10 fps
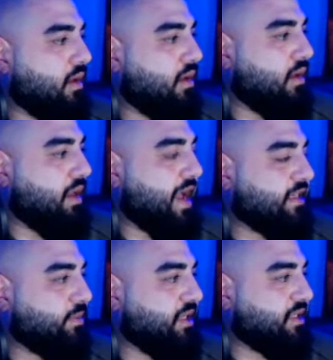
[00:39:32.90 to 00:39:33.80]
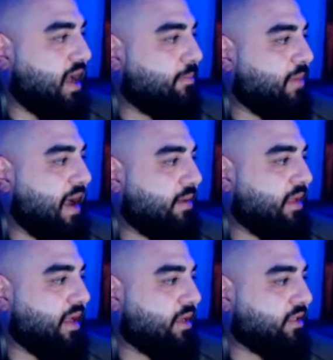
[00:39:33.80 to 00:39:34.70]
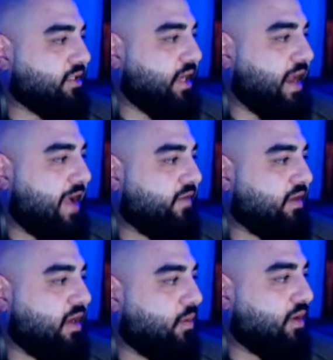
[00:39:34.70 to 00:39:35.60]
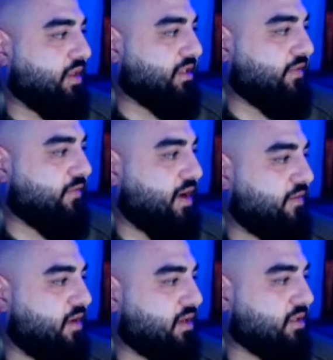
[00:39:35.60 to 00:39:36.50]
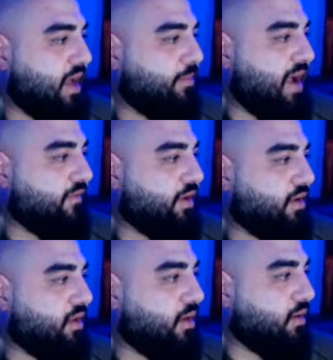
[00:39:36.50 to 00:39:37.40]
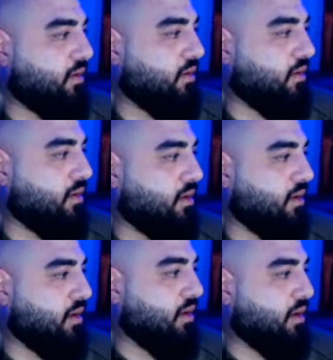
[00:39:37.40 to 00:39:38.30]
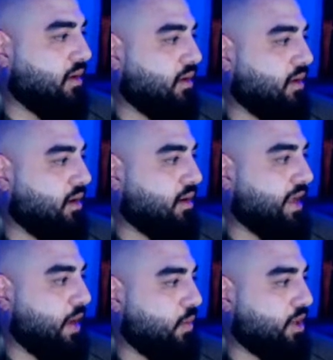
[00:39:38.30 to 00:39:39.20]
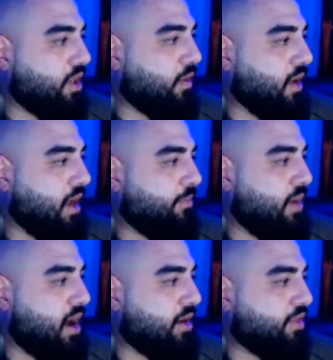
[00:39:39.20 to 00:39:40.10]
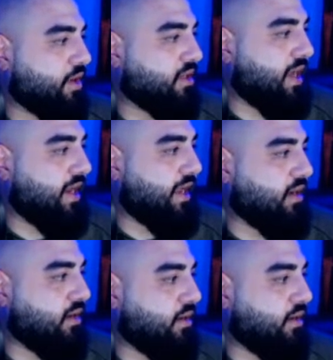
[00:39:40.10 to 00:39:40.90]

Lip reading: He asked me to stop by. I'm like, shit, I haven't done one of these in forever. I'll stop by for you though. Okay, we're queuing up our third tight end.